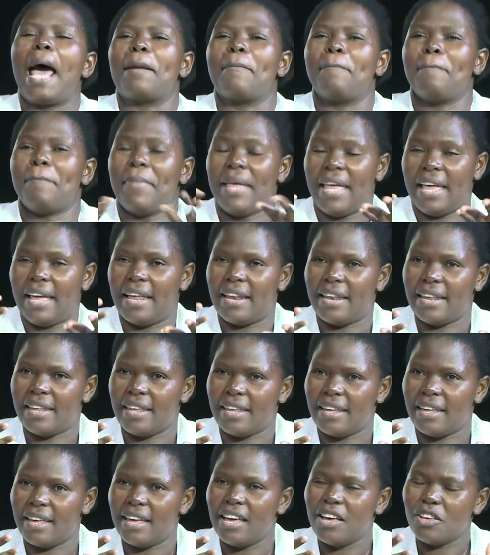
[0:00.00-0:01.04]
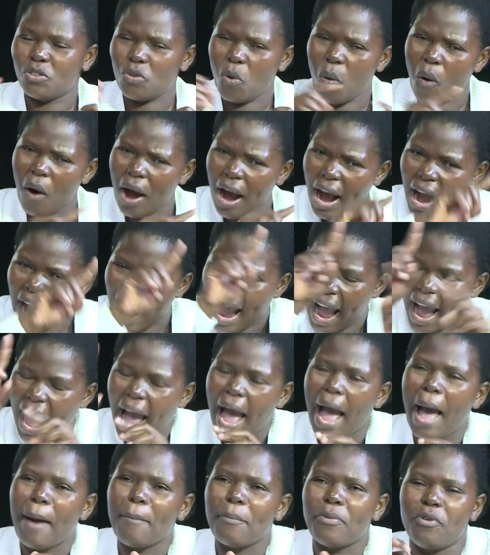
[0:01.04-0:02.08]
You're not alone. We are many
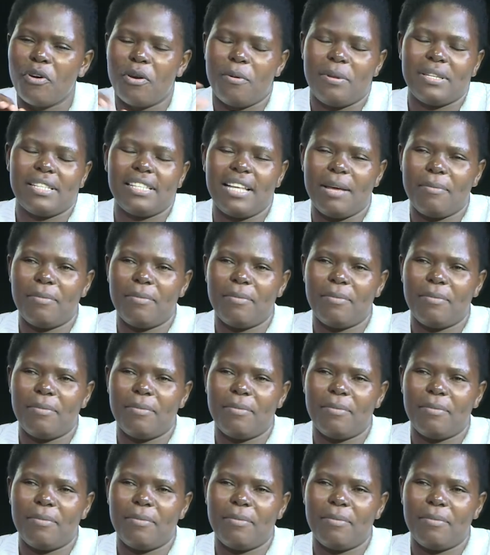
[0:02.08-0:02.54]
of us